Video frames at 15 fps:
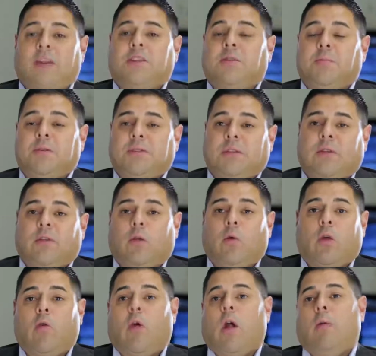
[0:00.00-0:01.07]
had a specific
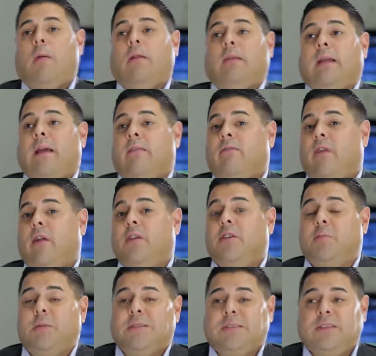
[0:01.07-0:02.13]
requirement that had very
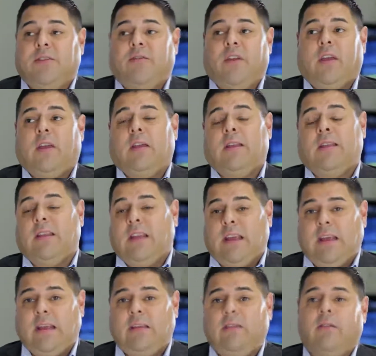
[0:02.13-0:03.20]
specific
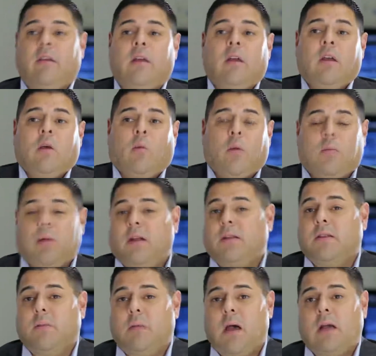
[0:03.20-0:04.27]
needs. We
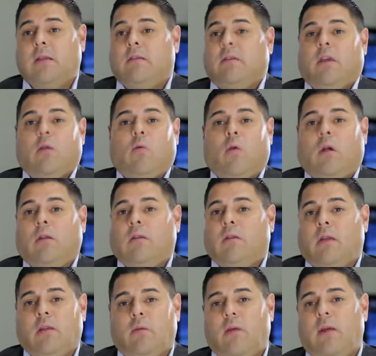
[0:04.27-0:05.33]
plugged in the box, it worked, and the